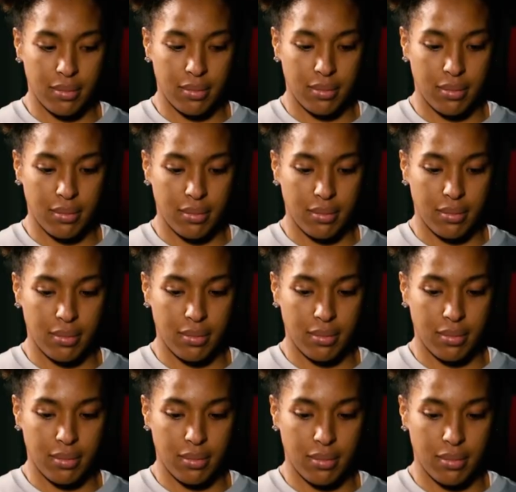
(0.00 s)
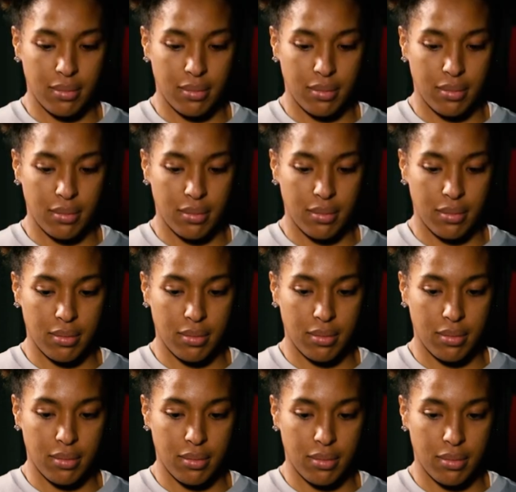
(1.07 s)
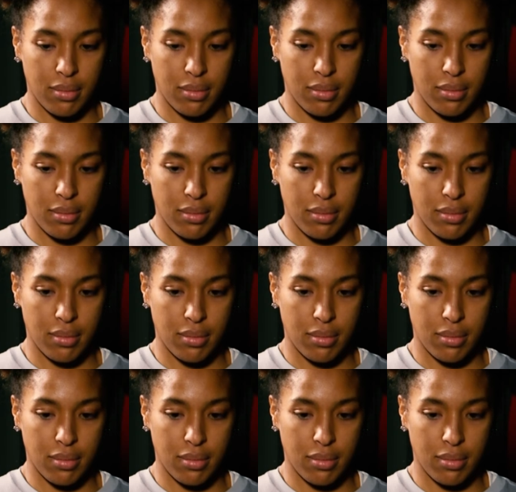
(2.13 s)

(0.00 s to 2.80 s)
The person shown says nothing.